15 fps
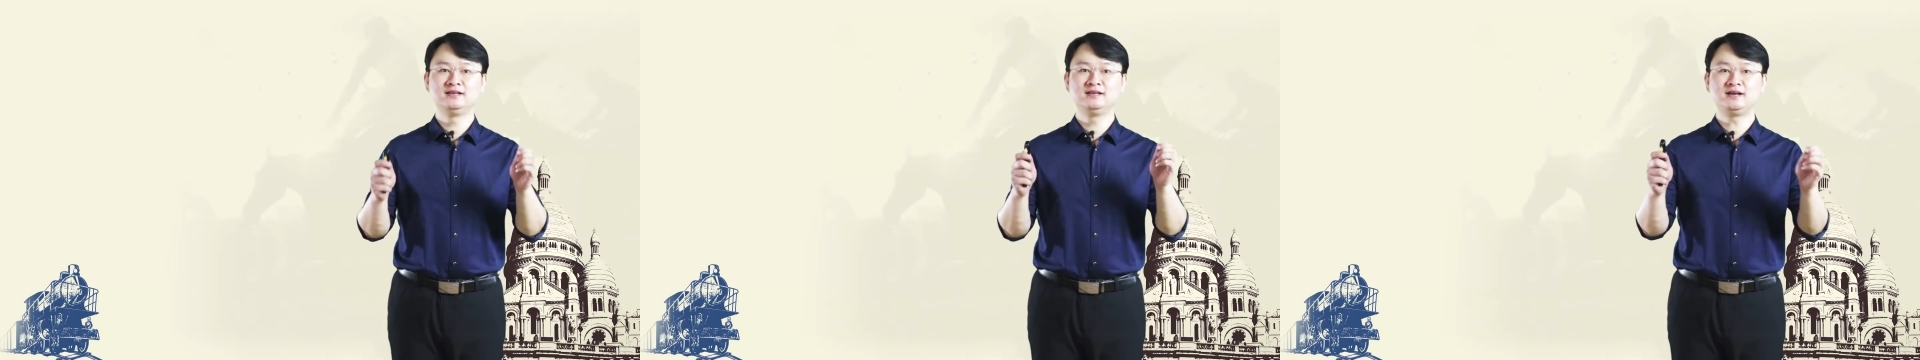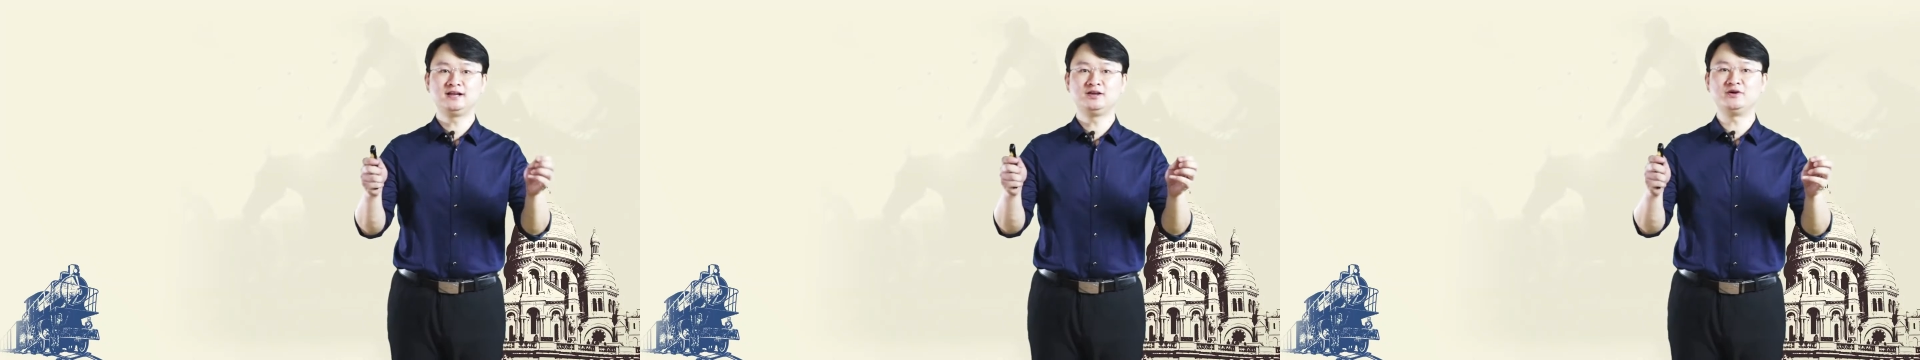
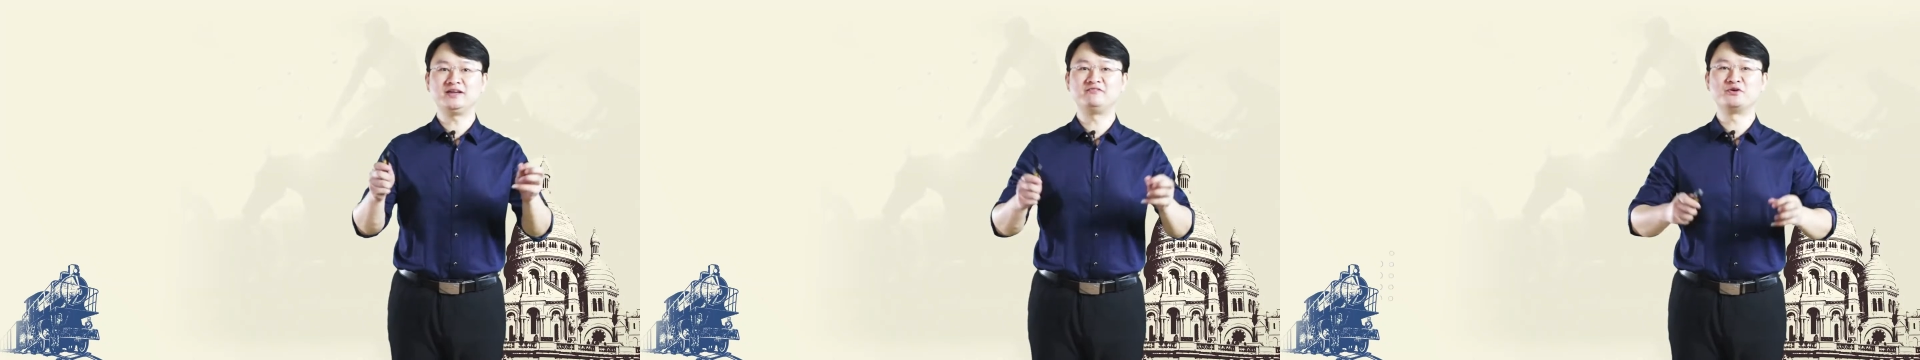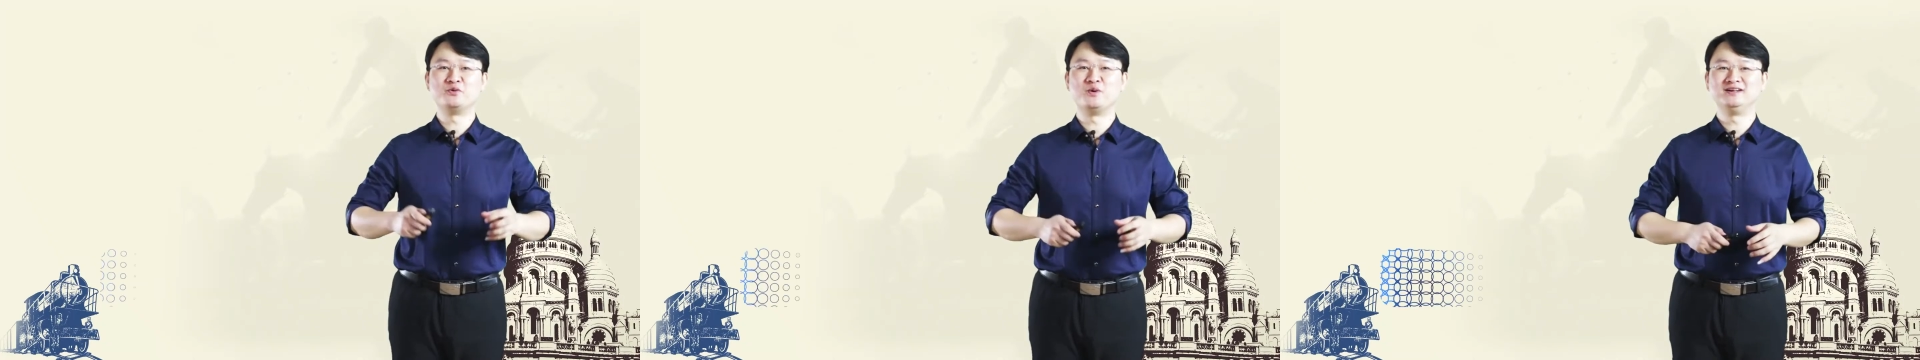Hello
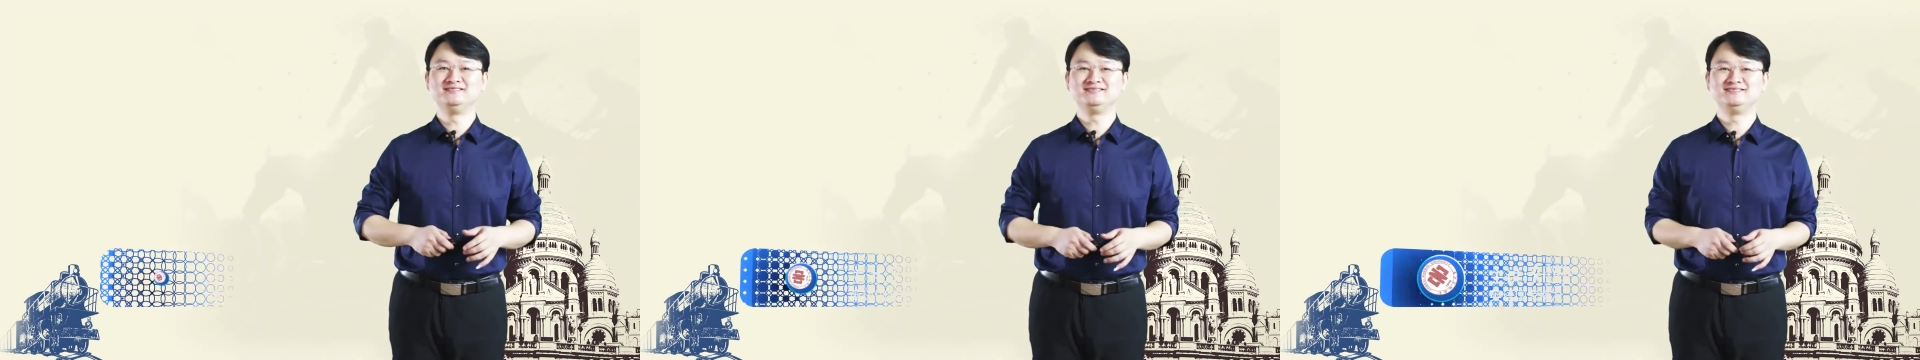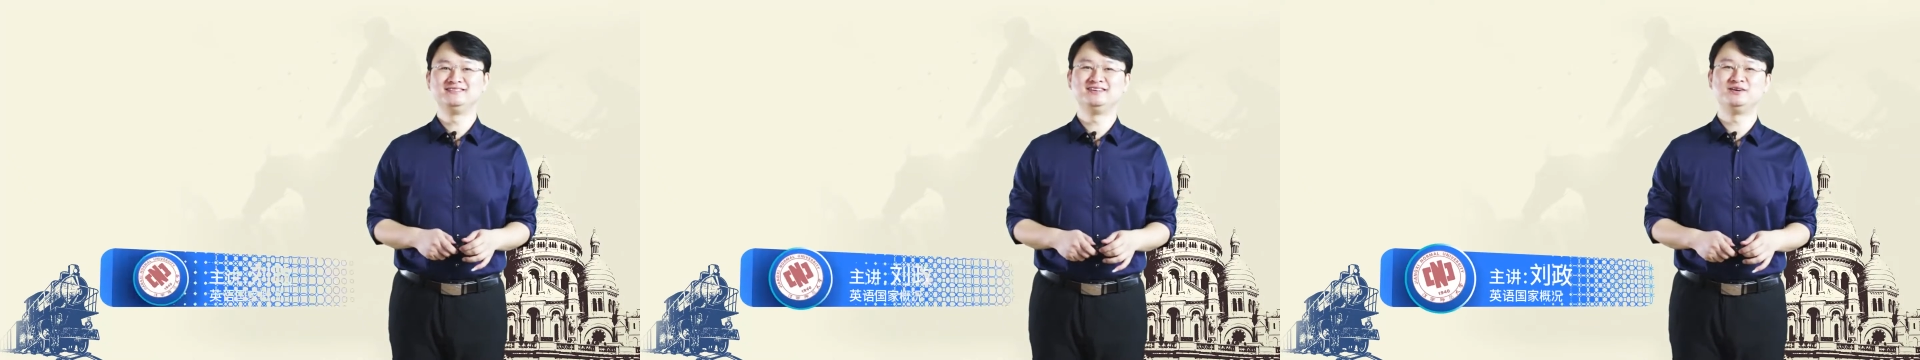
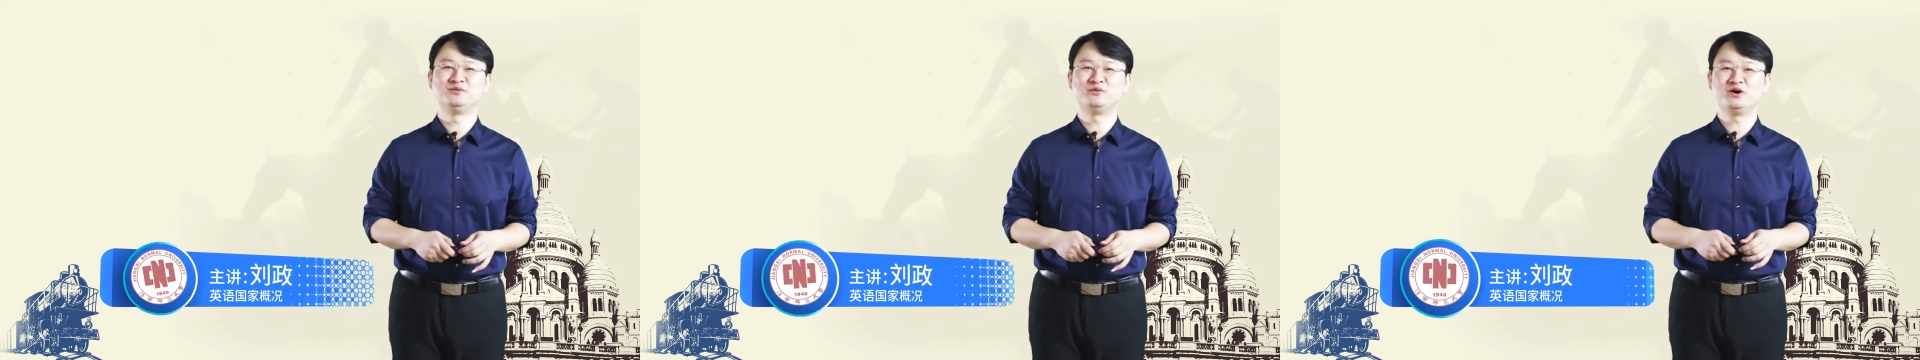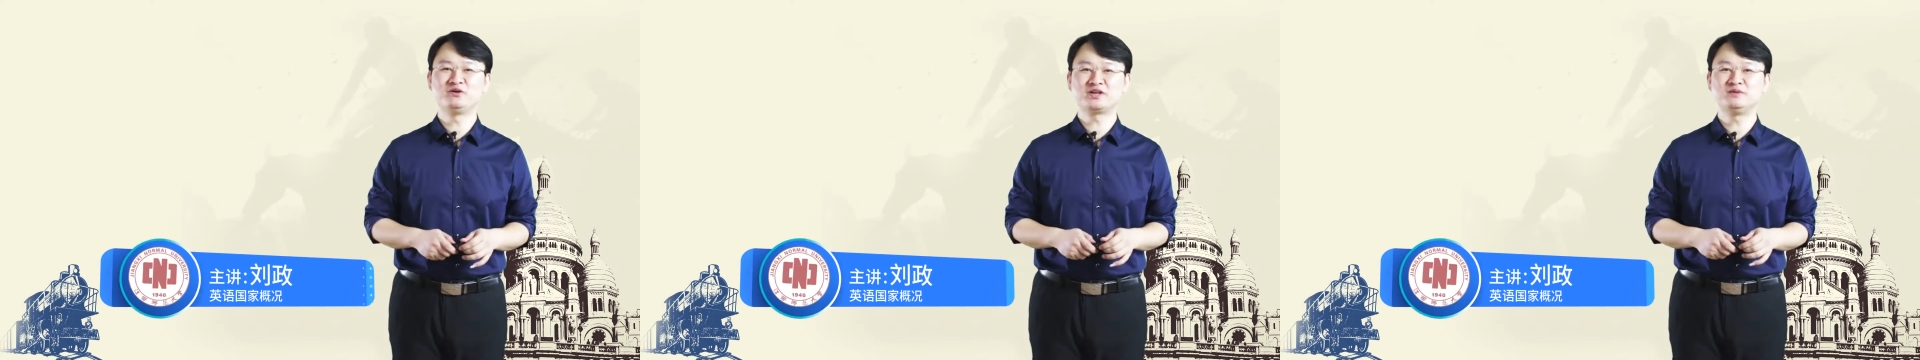everyone,
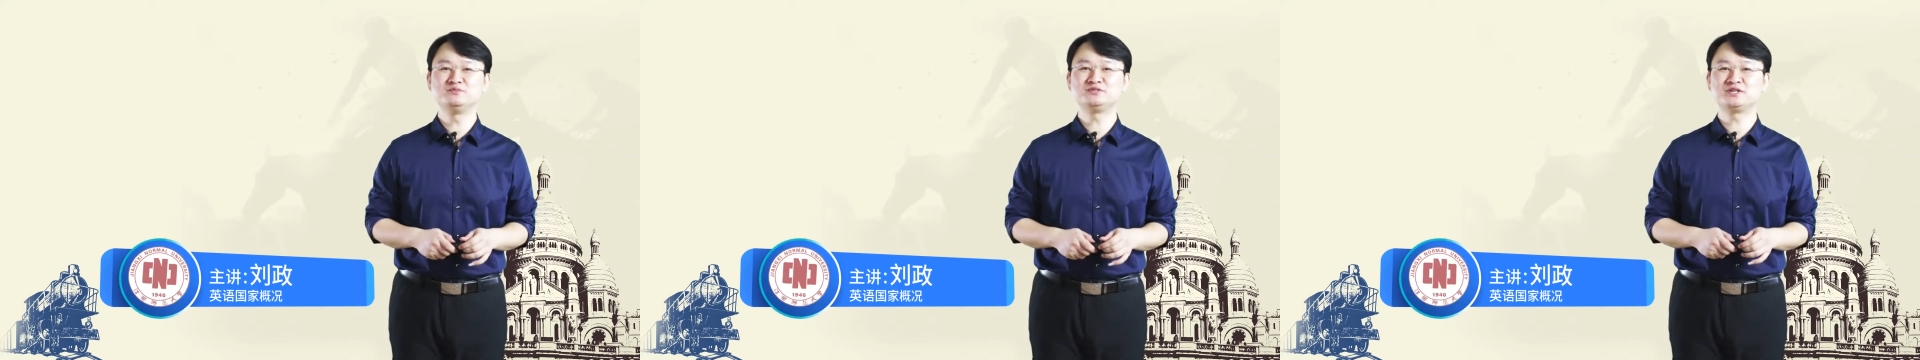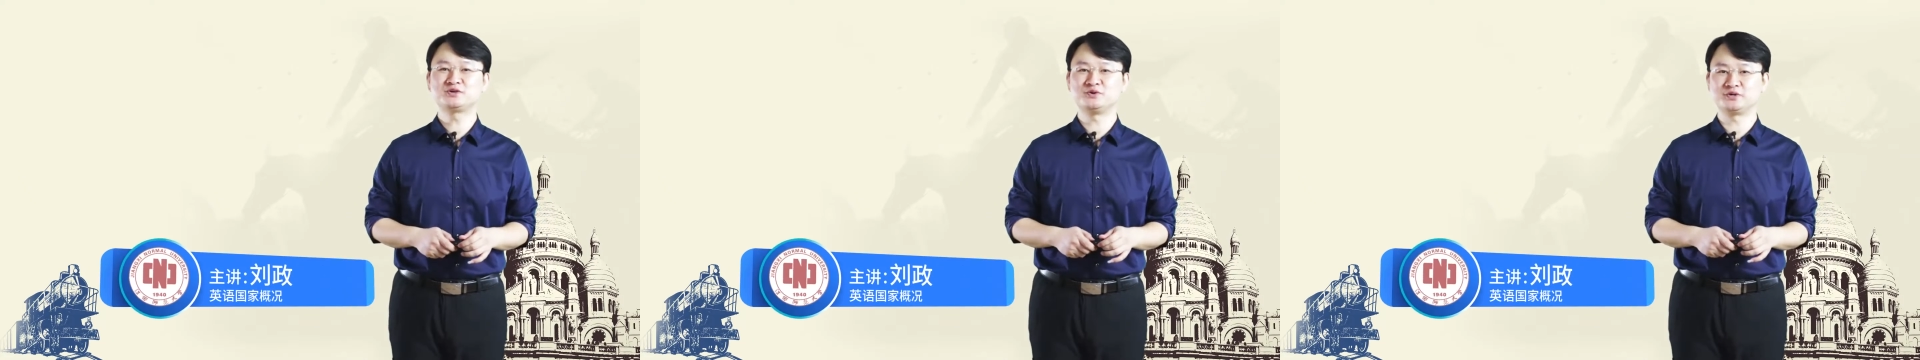welcome
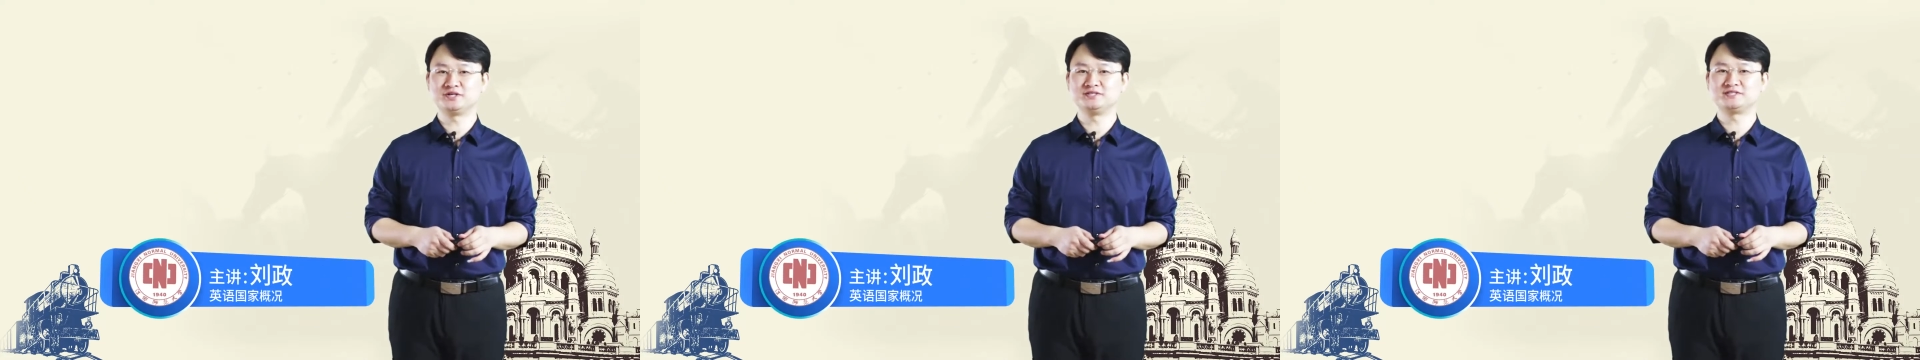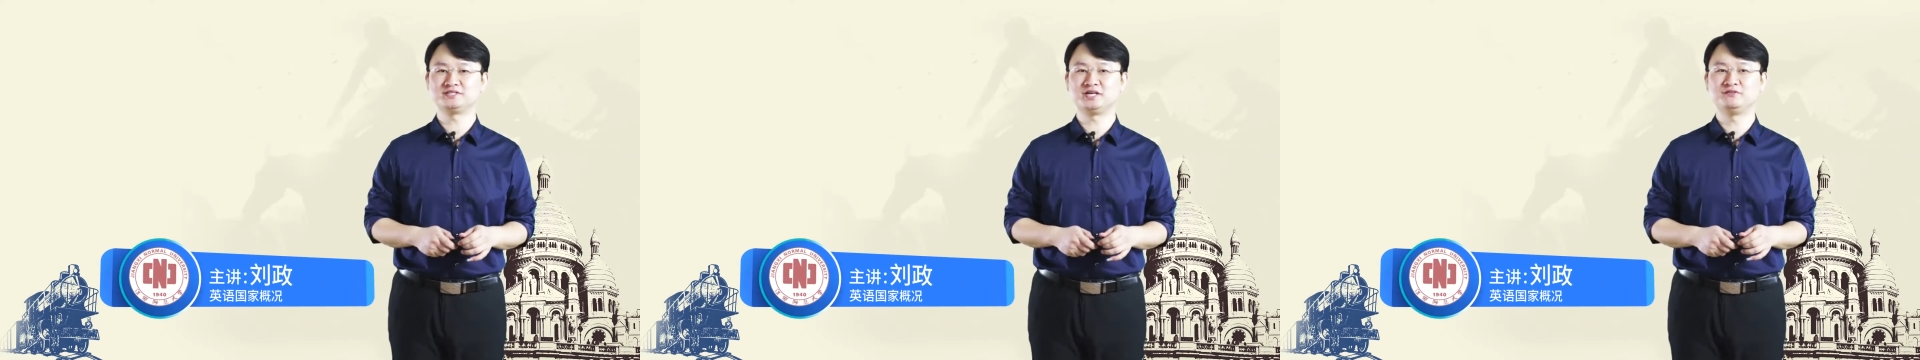to the course